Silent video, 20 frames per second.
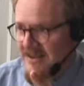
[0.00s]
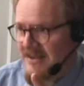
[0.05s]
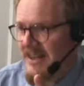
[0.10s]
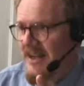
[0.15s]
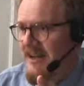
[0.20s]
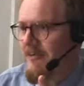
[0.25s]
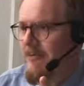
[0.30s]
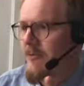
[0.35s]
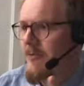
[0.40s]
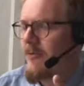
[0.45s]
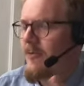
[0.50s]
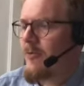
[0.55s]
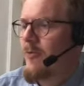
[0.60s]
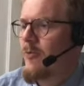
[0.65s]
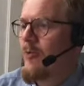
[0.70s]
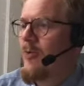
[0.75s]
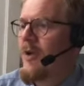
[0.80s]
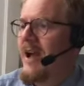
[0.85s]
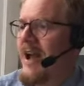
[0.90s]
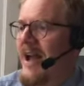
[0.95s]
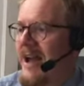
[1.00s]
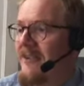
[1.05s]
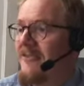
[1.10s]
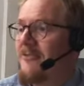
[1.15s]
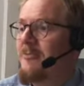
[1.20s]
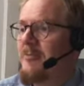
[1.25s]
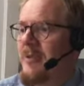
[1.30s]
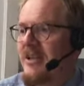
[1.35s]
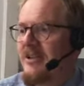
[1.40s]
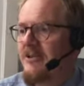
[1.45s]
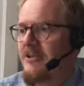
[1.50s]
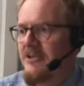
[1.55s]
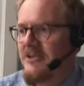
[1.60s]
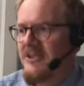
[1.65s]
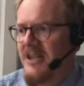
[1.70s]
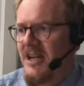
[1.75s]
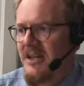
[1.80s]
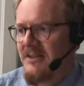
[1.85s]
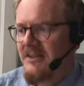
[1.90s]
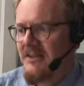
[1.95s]
that have been
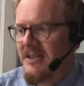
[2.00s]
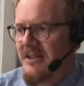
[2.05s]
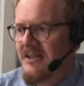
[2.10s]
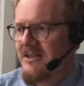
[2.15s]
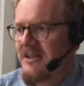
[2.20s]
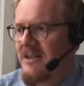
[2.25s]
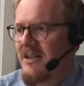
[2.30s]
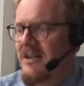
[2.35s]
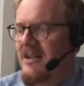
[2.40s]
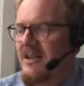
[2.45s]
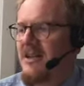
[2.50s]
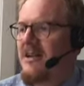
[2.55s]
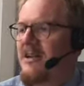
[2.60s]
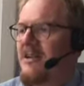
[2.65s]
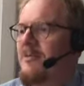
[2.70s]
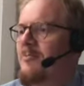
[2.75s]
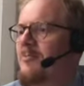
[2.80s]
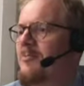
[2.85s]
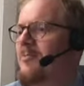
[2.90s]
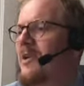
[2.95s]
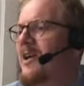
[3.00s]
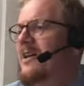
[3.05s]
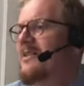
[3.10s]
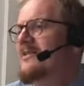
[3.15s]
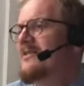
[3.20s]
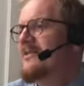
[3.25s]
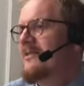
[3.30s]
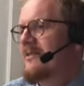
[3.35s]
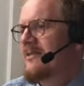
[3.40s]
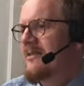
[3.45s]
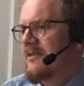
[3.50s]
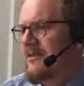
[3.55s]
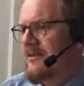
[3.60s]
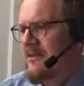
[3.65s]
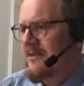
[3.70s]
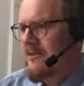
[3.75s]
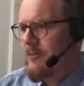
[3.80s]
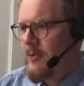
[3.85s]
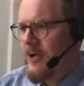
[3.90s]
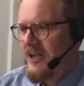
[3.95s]
conducted but
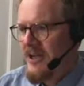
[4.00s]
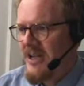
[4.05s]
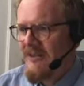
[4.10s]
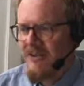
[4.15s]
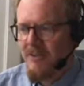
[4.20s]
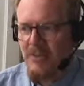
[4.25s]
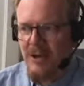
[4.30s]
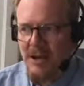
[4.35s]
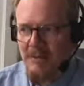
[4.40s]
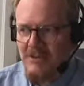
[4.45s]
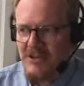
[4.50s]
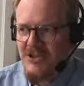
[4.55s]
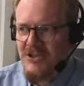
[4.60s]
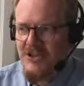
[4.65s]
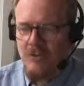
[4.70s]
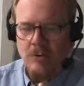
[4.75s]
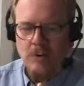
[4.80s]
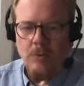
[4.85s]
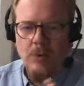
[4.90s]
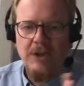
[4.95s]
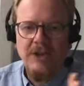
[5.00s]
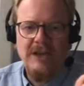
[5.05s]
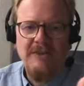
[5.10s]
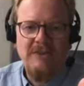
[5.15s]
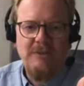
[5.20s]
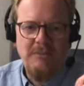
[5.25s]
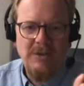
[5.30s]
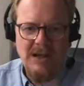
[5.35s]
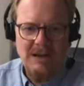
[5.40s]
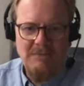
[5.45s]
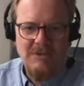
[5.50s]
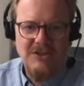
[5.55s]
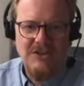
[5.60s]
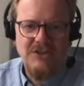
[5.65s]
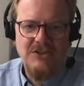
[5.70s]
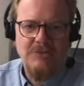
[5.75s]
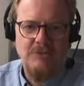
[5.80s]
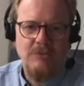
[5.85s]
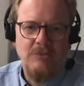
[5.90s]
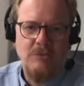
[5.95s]
were never published or were never
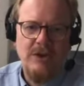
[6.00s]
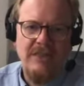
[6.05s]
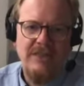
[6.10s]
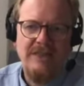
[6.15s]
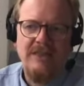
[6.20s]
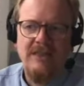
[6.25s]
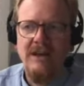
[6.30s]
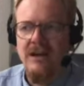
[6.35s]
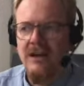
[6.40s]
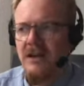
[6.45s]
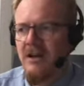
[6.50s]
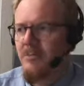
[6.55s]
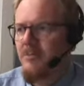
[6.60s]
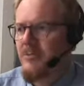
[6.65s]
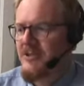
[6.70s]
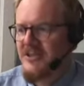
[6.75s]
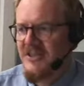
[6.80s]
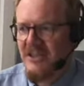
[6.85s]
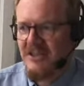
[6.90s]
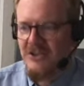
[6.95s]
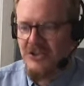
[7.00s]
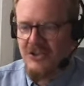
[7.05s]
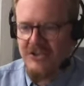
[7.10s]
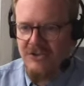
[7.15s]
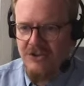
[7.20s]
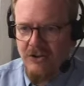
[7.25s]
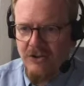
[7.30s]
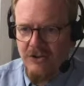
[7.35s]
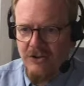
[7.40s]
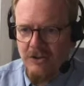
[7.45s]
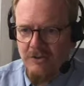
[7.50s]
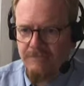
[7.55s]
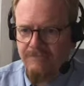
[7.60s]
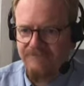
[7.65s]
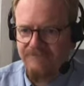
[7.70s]
published with a prestigious journal.